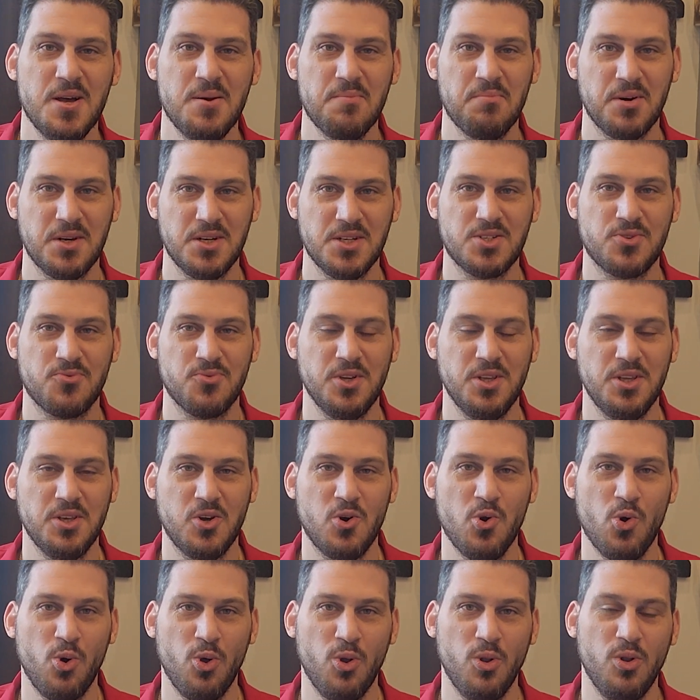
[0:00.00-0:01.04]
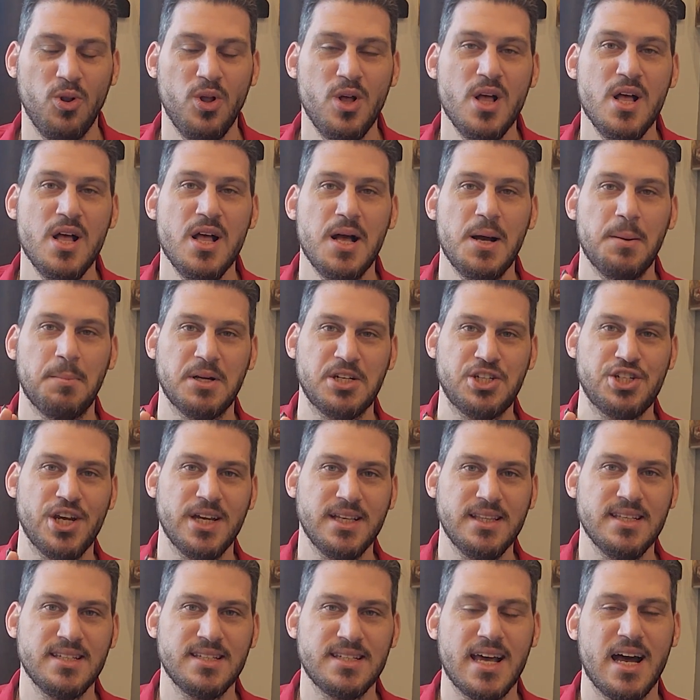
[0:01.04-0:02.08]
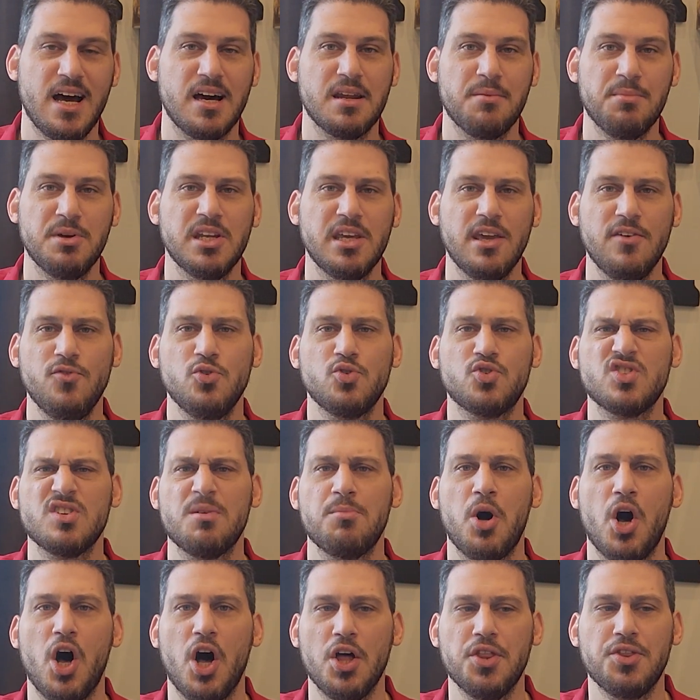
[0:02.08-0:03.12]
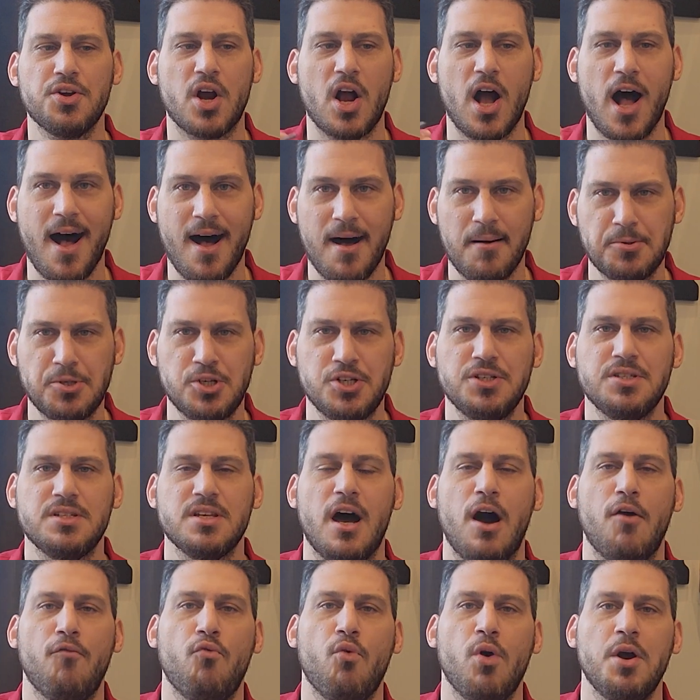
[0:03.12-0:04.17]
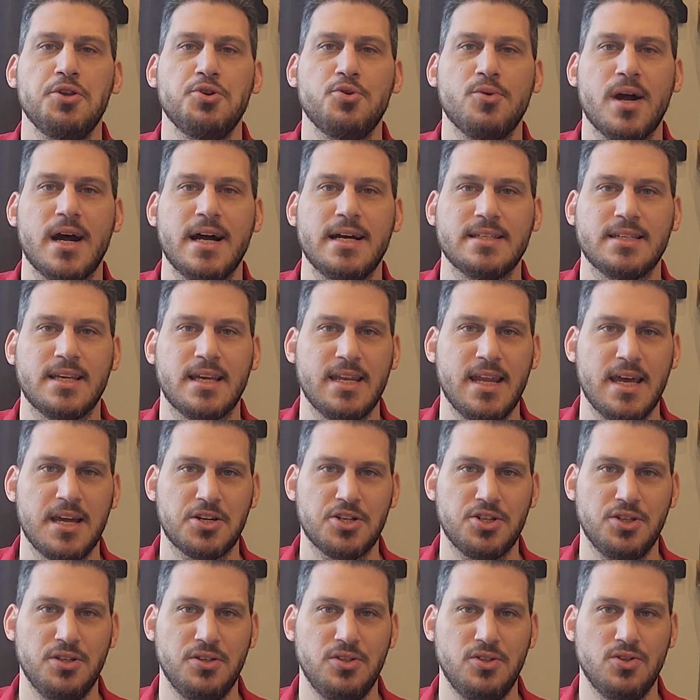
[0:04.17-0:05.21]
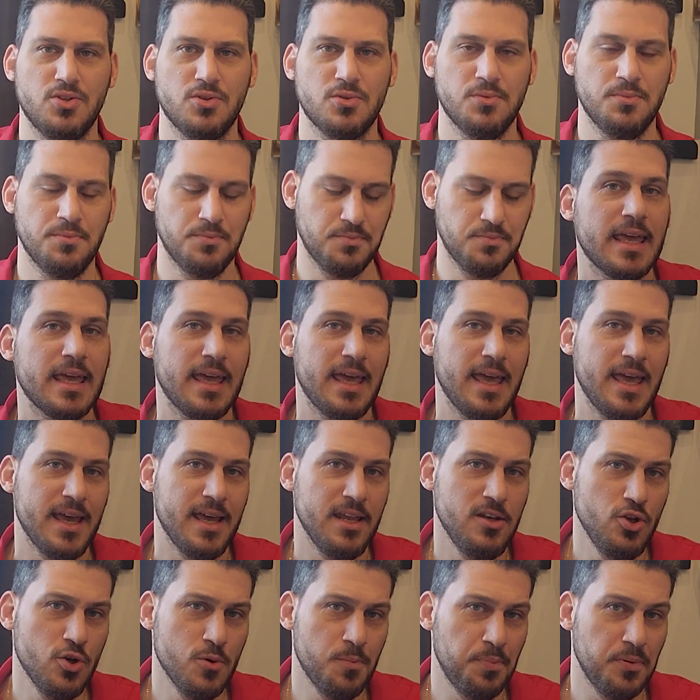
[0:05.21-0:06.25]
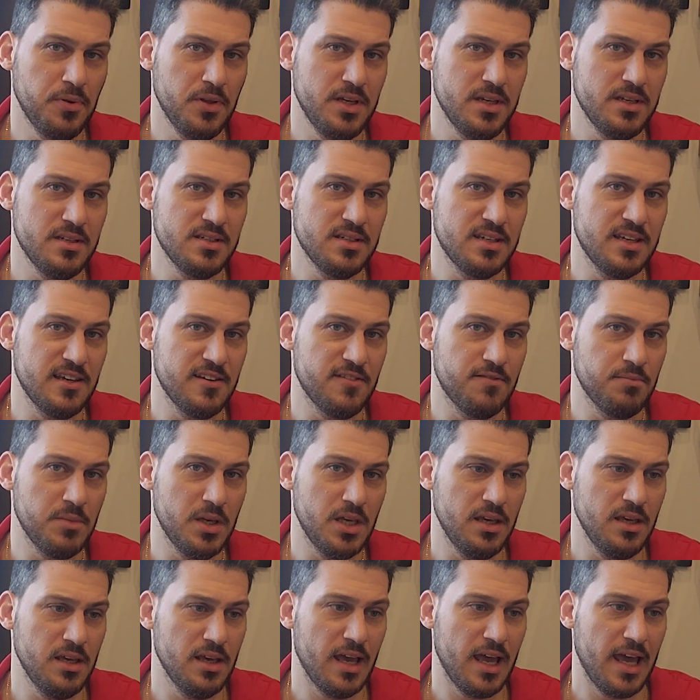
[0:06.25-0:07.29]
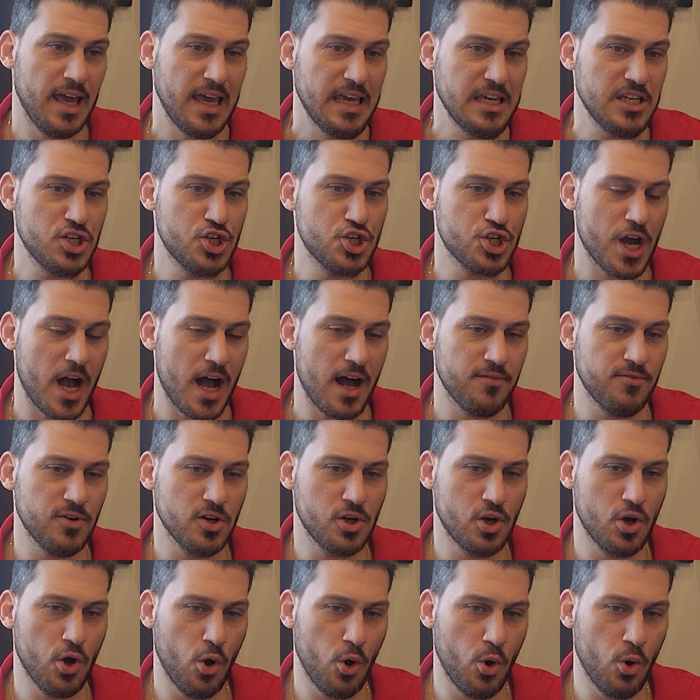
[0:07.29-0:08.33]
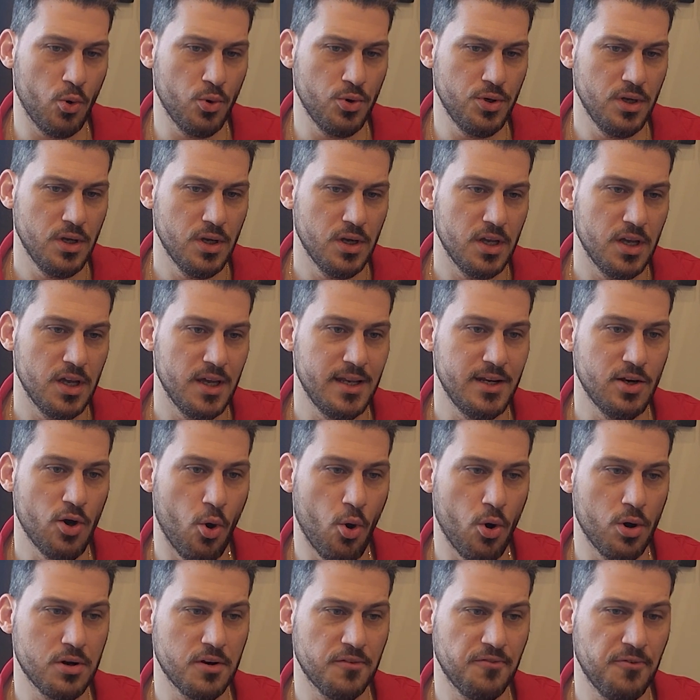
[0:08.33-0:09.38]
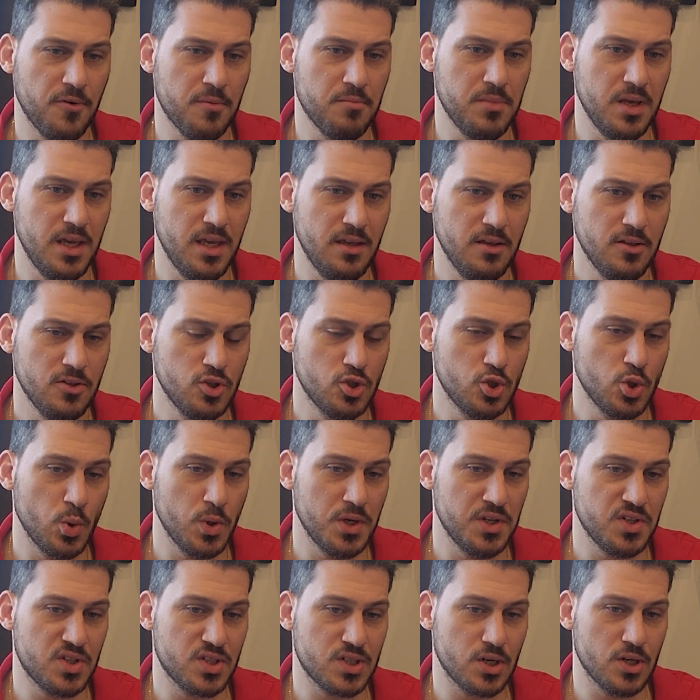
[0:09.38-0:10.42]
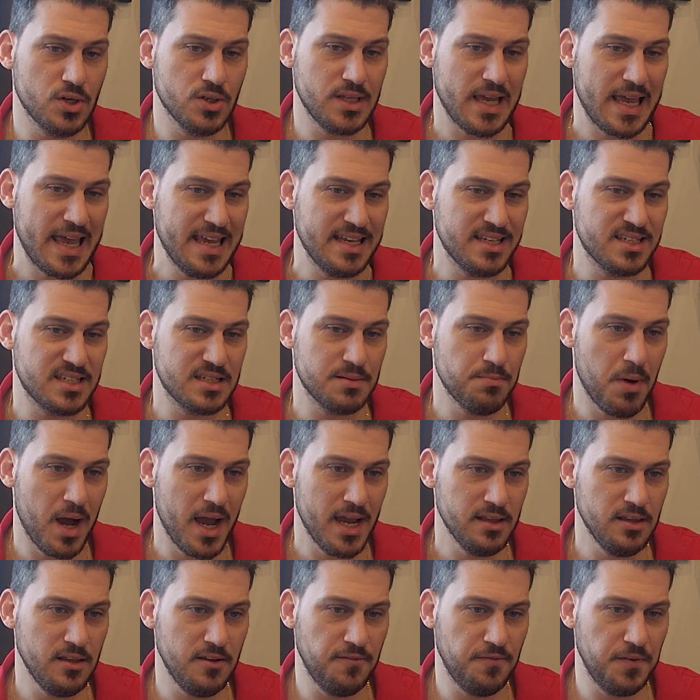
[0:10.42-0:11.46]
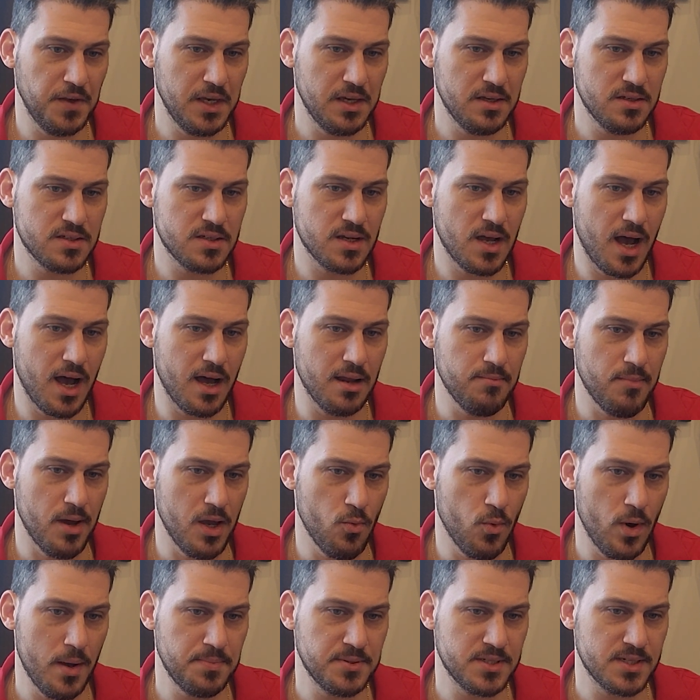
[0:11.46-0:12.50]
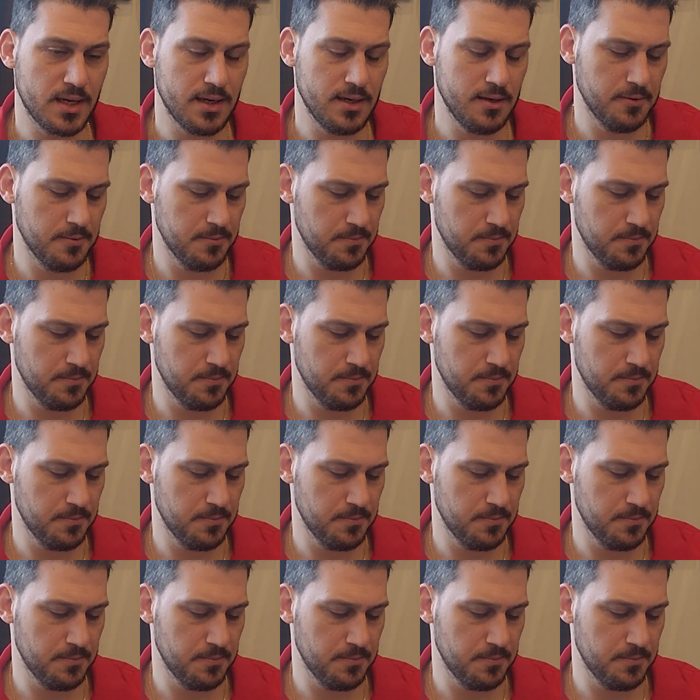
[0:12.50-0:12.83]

But it's really cool. But check this out. I'm going to give you some other options of what you guys can actually do. Can you please give me a Java code in order for me to insert a smiley face on my website?